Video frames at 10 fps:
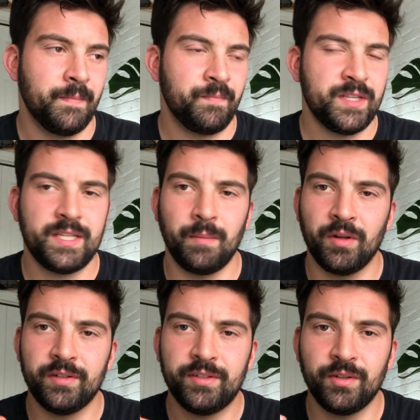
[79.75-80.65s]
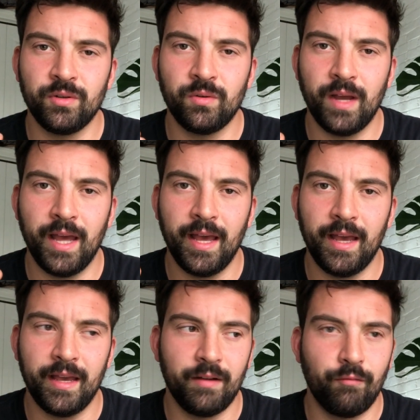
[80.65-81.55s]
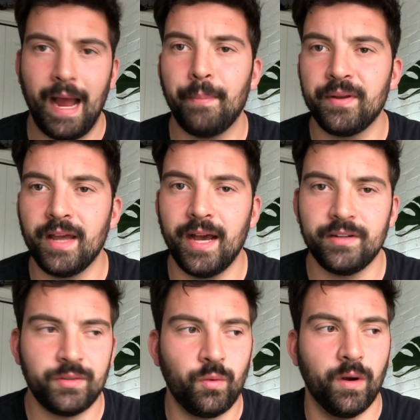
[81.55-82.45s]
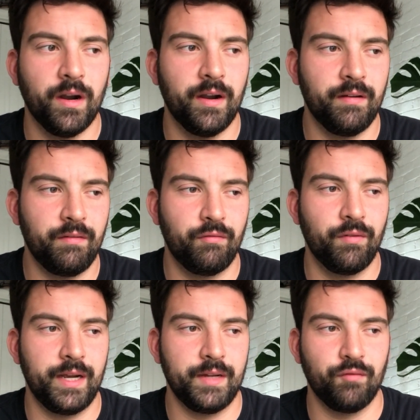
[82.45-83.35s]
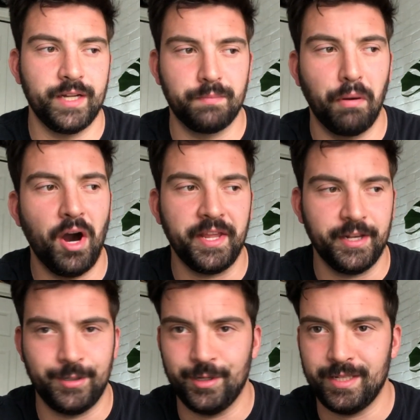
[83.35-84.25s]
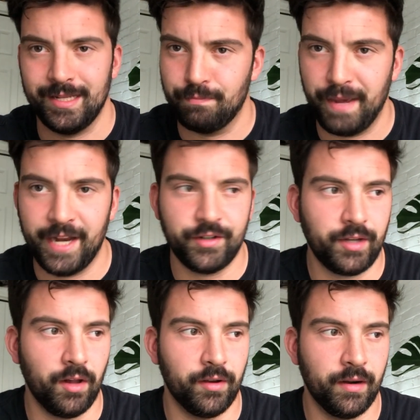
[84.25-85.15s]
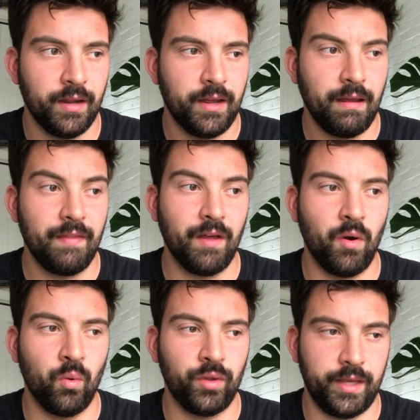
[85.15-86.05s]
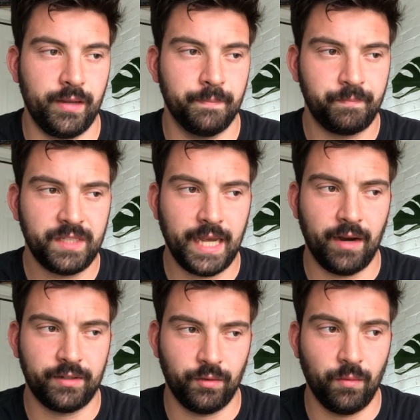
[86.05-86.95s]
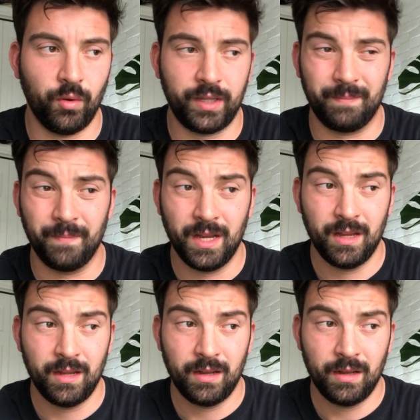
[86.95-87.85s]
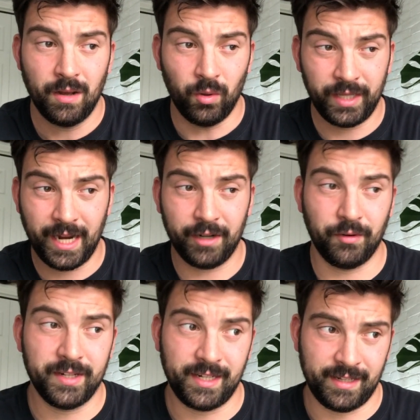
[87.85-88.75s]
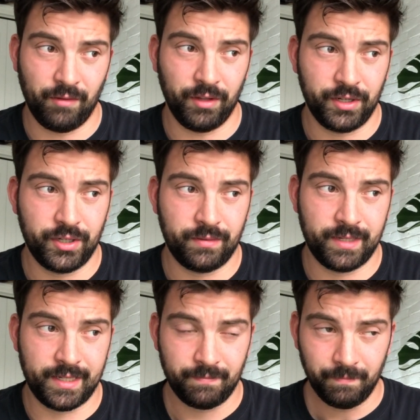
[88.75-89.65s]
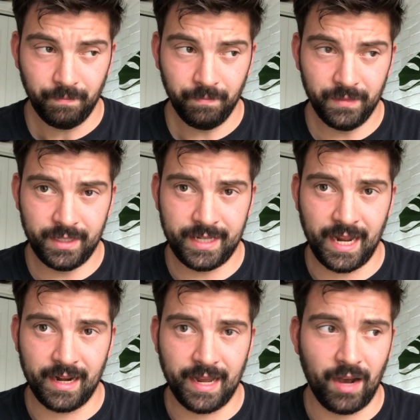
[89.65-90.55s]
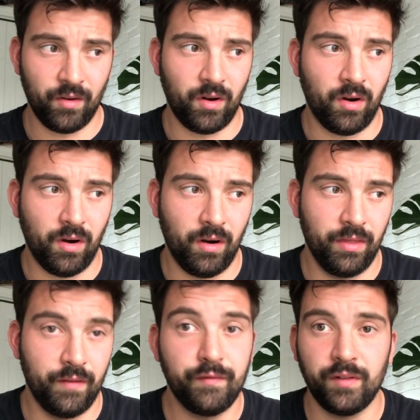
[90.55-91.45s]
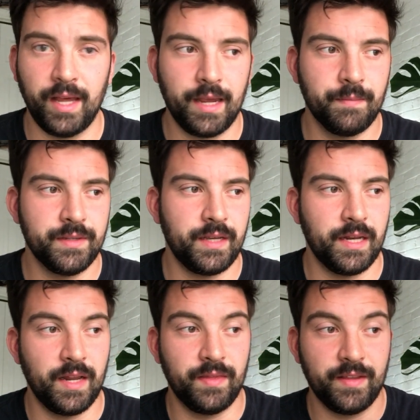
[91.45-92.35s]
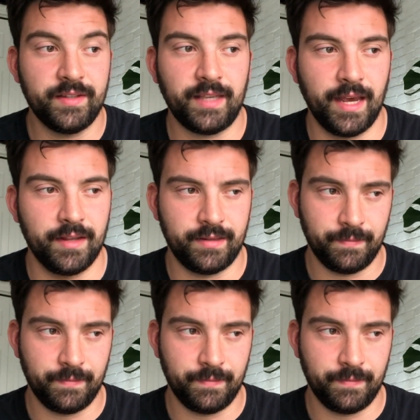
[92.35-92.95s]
similar to a Rapidash, where its body is just this beige color, and the only characteristics that really stand out are the flames. And in this case,